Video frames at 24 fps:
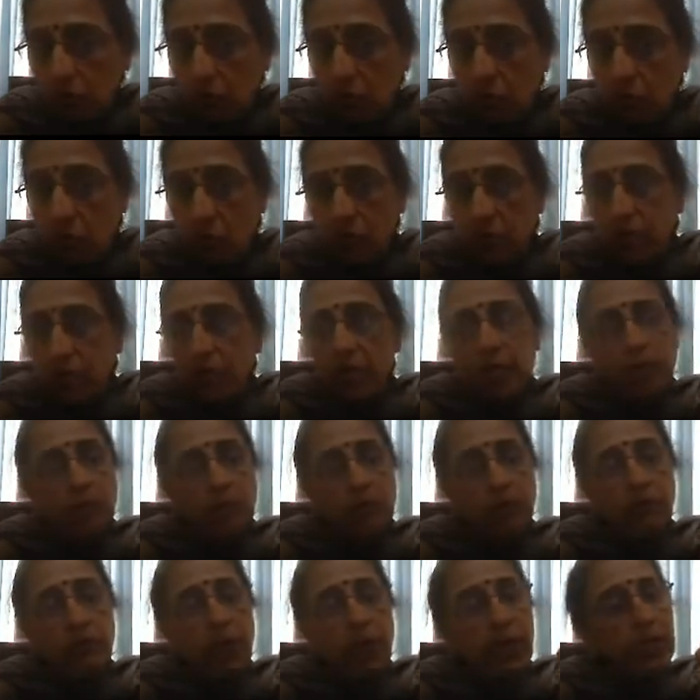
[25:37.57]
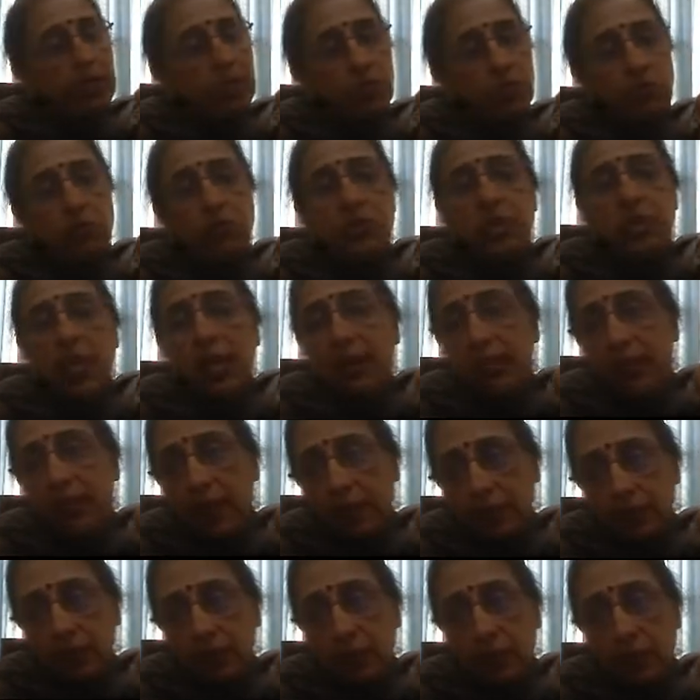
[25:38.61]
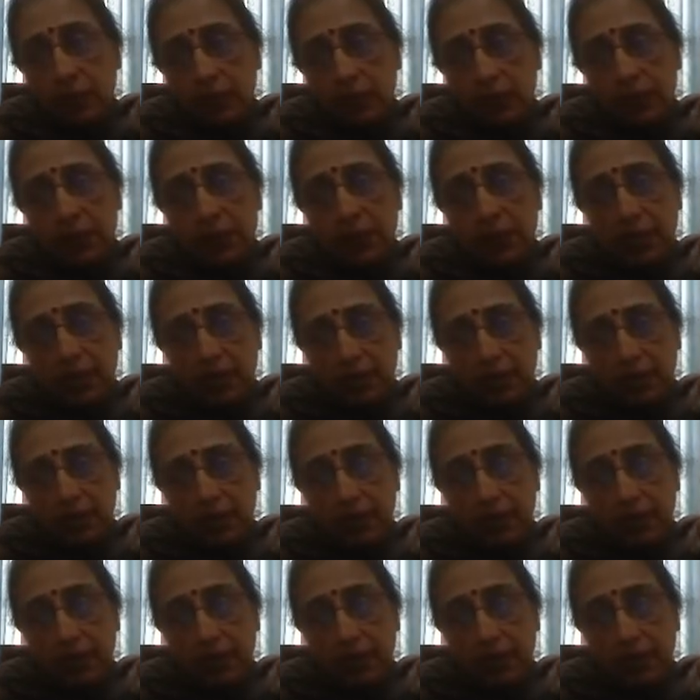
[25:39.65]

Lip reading: what kind of values can that variable take,